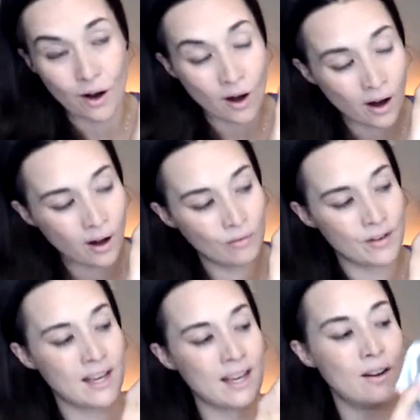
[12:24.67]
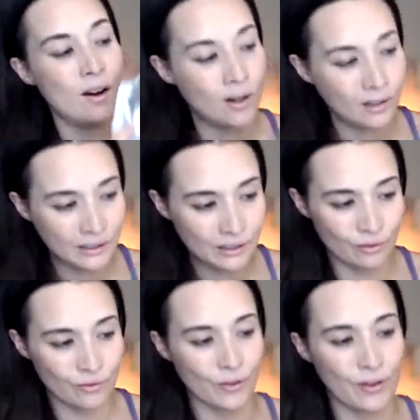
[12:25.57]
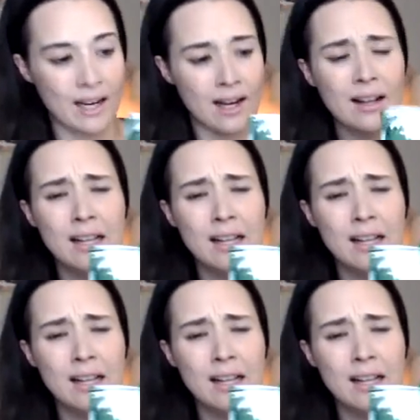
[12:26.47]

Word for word: All vegan, all gluten free.